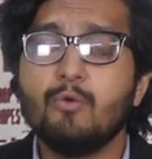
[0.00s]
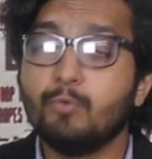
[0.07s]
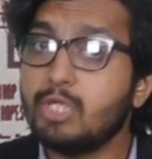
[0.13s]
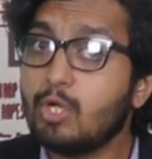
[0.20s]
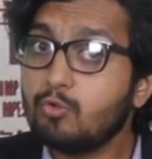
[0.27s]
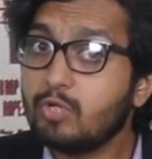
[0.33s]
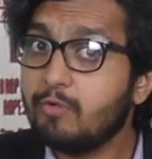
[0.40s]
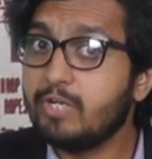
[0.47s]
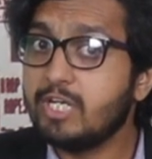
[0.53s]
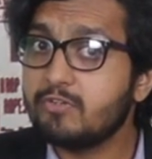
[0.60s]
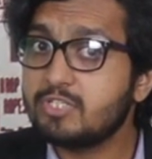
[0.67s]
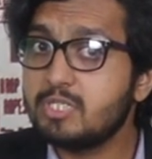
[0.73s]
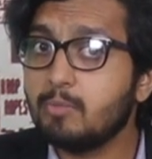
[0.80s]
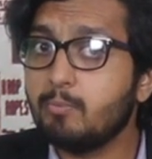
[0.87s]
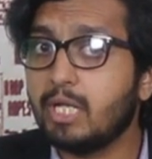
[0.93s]
without
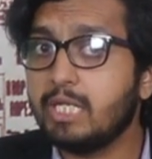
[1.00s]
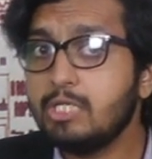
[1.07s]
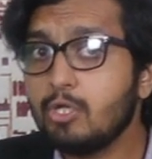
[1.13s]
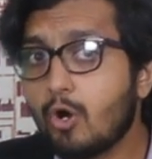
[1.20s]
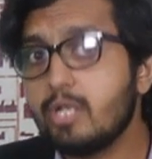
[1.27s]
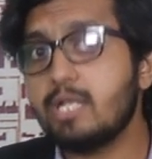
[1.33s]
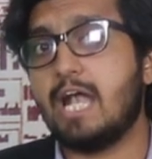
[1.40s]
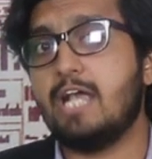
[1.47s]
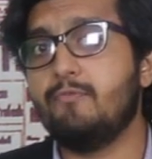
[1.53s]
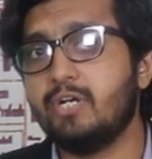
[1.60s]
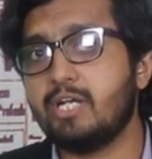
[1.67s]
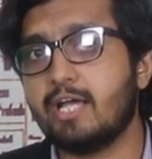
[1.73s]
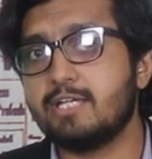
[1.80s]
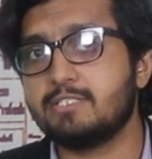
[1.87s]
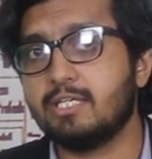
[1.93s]
investing money on
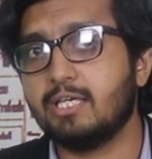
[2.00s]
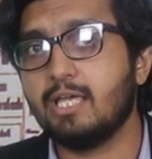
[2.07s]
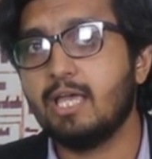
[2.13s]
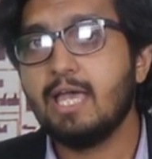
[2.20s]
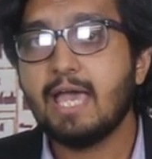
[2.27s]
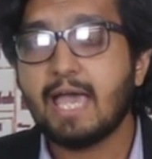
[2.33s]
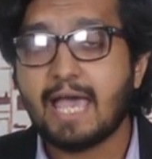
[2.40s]
advertising.